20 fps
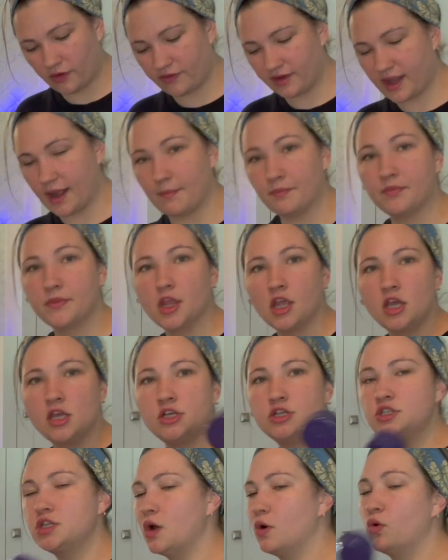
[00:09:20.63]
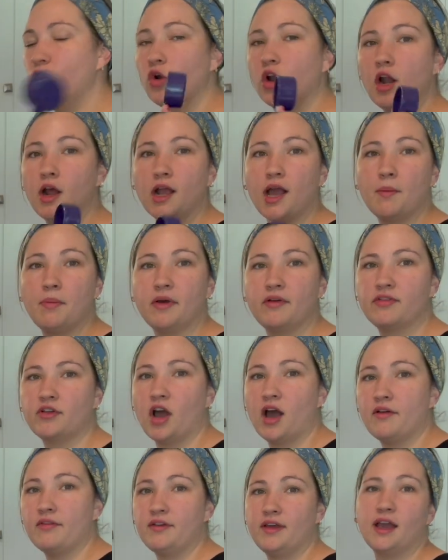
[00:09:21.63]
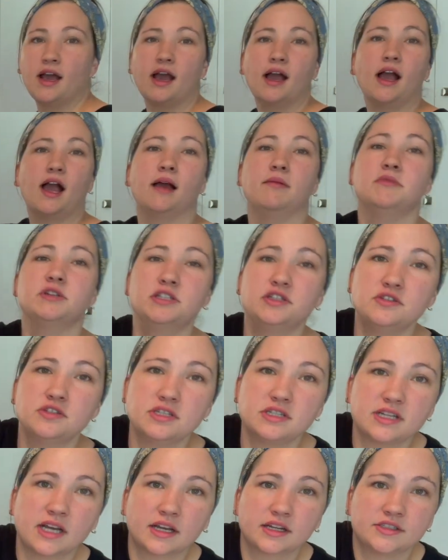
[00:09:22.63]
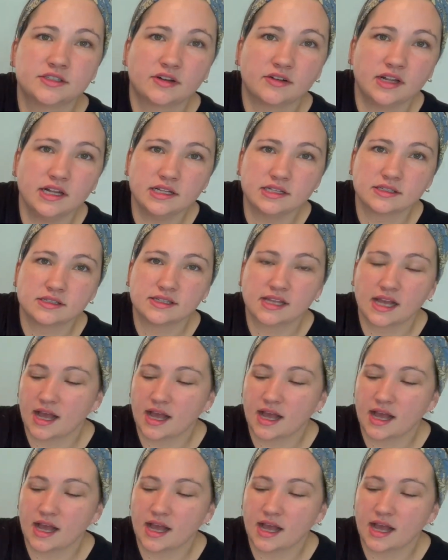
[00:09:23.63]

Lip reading: cup. So 1/4 cup of coffee. I'm just using Dunkin Donuts.